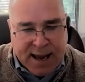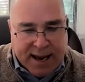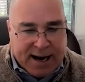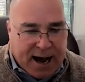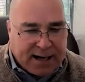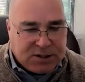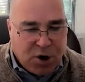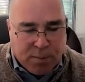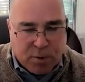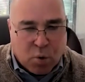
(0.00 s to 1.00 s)
In
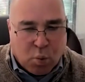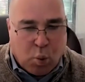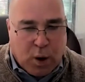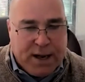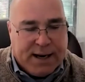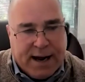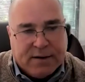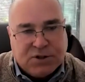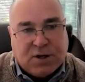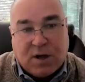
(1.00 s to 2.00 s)
October, we
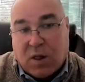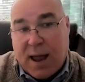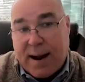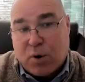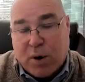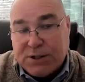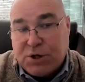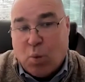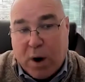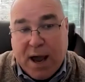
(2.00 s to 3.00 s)
announced a
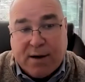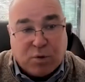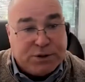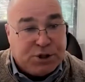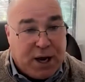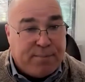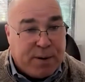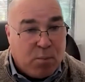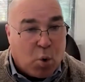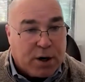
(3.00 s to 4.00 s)
collaboration we have with
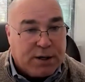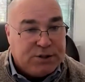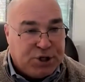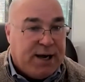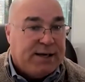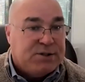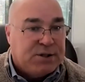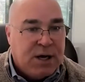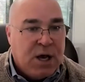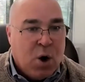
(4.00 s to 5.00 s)
JP Morgan Chase,
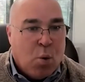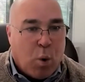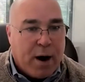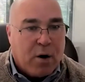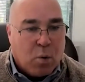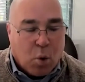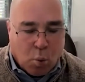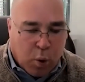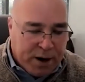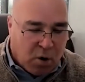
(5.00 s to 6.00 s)
where
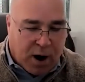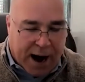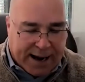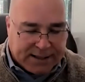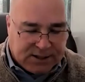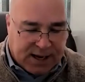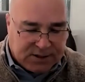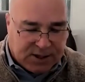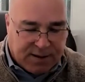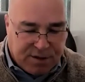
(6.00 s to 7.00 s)
we are
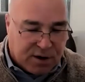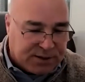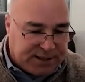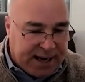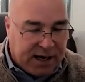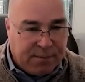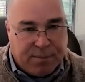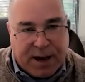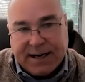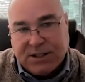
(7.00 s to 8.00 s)
accessing their data and
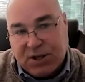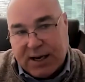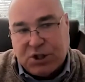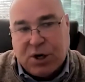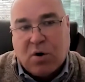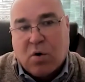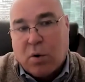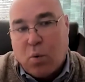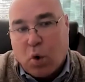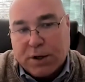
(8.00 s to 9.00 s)
by extension,
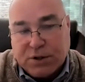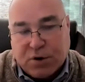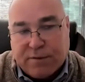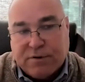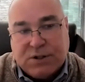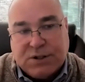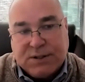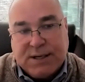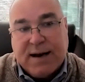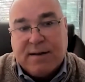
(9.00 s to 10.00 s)
early warning
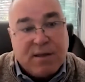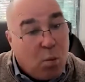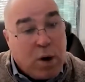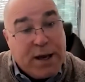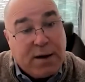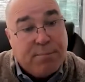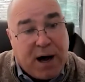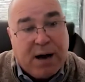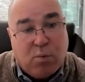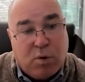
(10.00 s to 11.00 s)
services data that we
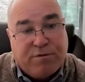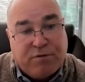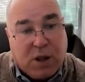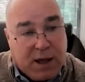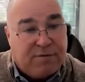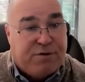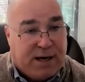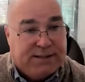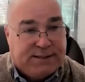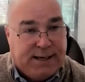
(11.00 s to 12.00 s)
combine with
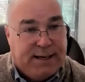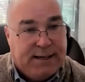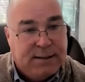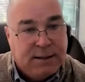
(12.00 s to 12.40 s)
ValidiFI's data.